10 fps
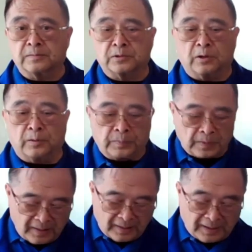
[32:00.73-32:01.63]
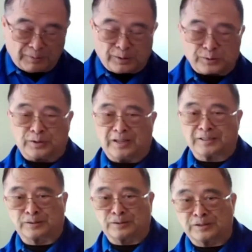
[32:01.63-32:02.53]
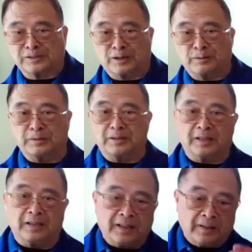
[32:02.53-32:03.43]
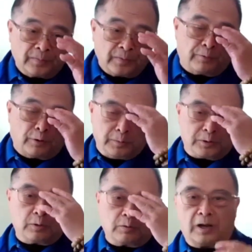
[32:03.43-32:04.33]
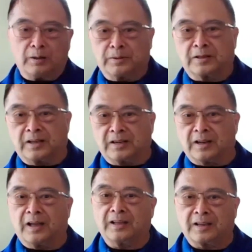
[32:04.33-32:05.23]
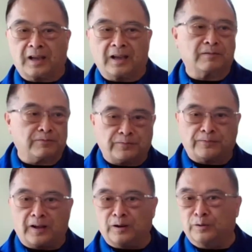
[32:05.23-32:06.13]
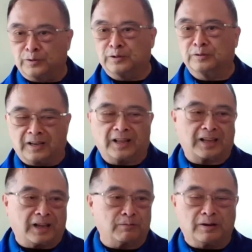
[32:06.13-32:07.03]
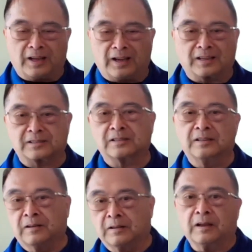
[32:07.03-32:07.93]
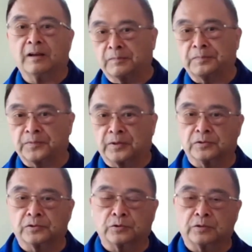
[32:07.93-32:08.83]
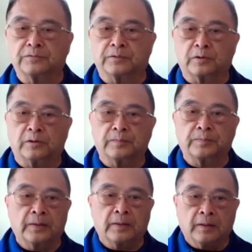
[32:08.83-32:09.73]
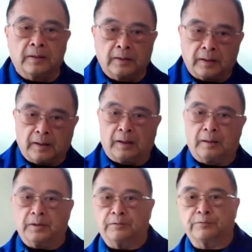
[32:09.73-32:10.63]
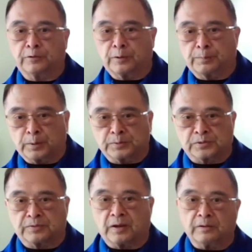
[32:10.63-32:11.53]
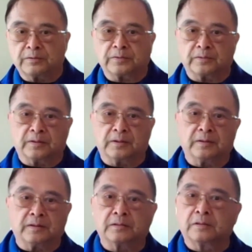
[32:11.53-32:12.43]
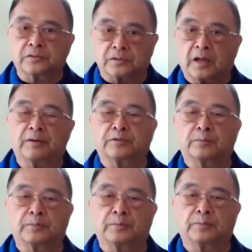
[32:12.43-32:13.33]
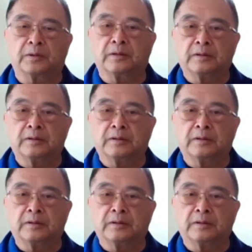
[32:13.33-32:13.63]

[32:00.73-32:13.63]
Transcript: So I've also had students tell me that the form is so complicated, I can't follow you and I can't relax. Yeah, because it's too difficult. Um, and for the purpose of health, it doesn't have to be.